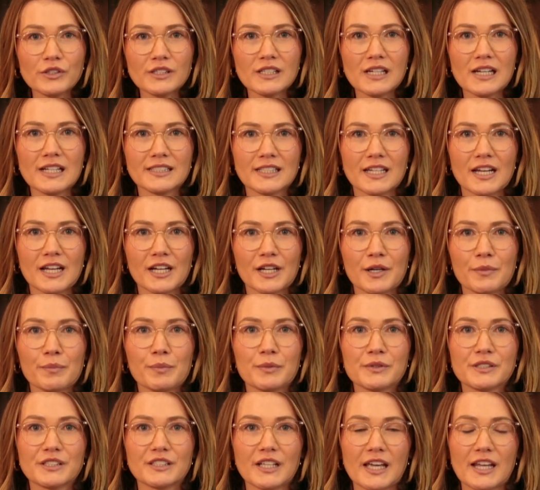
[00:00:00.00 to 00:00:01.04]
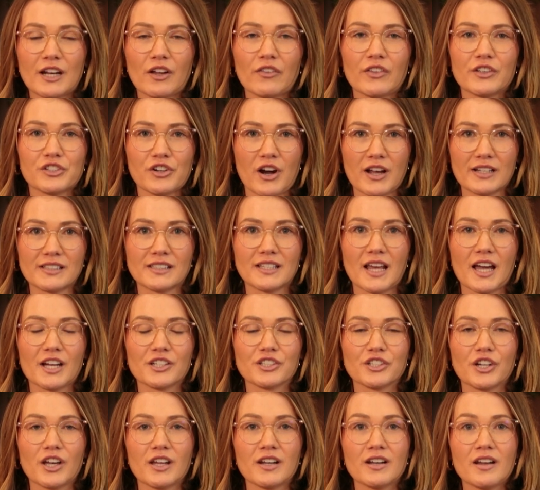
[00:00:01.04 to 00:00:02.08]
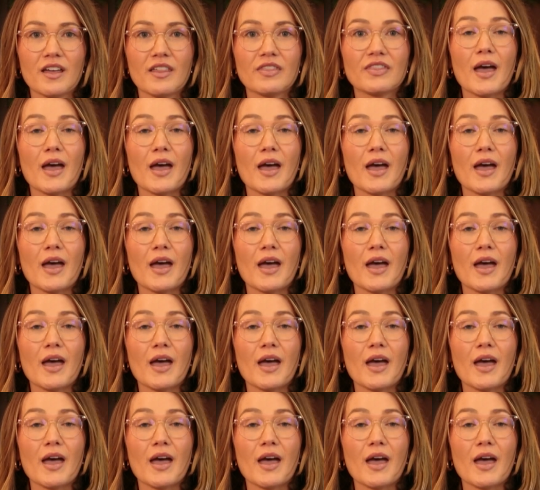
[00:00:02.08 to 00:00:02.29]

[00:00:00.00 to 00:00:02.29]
solicitor can proceed on the transaction,